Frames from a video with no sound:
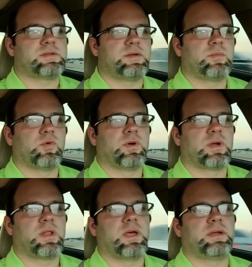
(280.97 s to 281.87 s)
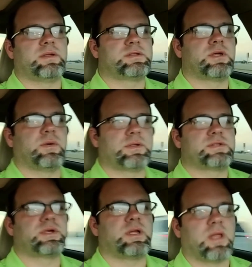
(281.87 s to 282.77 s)
you're more inclined to just go in a
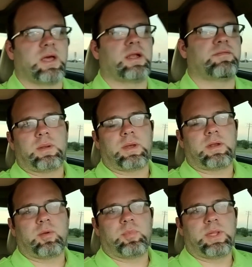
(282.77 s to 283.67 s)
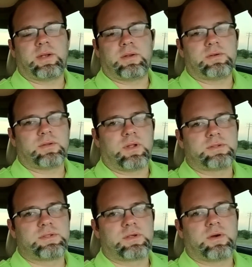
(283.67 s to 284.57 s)
straight line. I don't plan on
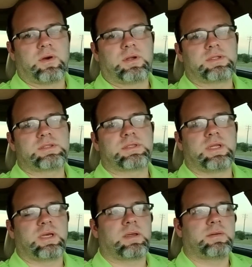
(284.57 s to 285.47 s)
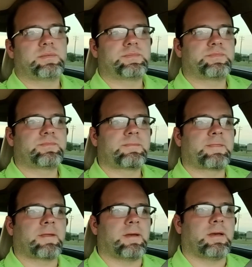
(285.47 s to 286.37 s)
launching the car on a slick.
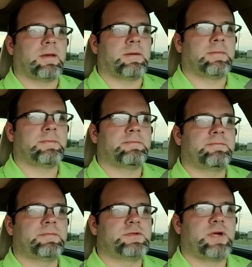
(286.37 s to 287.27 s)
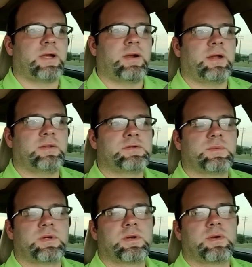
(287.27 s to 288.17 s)
Drag radials
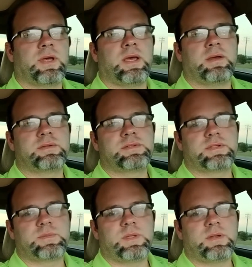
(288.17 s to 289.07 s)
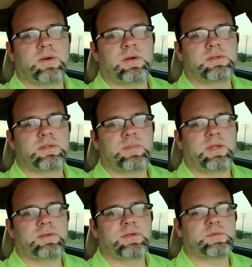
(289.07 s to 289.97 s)
work okay on 6-speed cars on
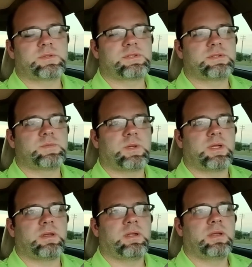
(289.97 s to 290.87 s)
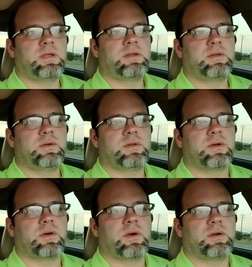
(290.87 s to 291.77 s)
manual transmissions, but due to
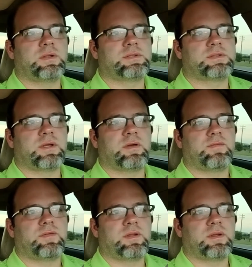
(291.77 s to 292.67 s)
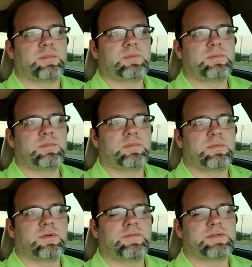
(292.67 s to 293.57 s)
the hardness of the
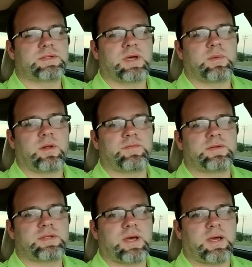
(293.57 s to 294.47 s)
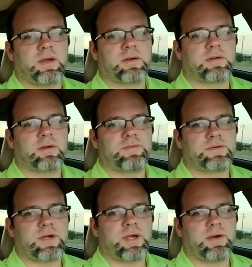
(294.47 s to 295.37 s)
sidewall of a tire of a
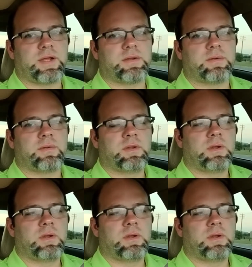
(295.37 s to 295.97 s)
drag radial,